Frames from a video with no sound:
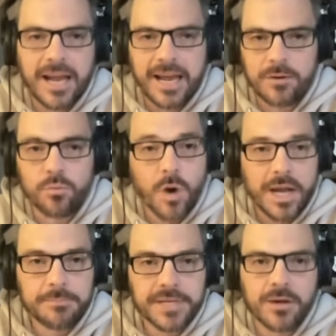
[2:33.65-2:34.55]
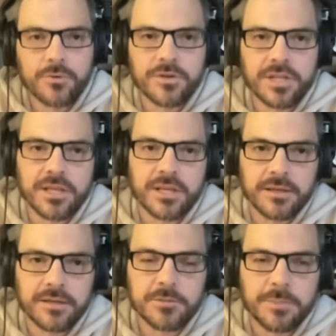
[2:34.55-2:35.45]
and wiped out
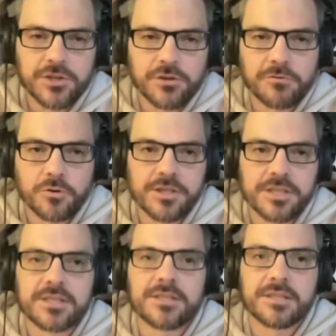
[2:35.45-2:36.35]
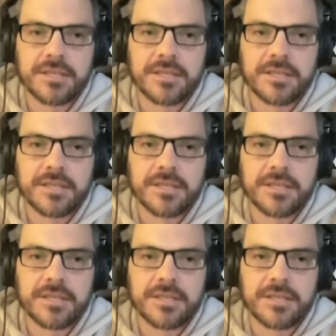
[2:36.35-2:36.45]
the special forces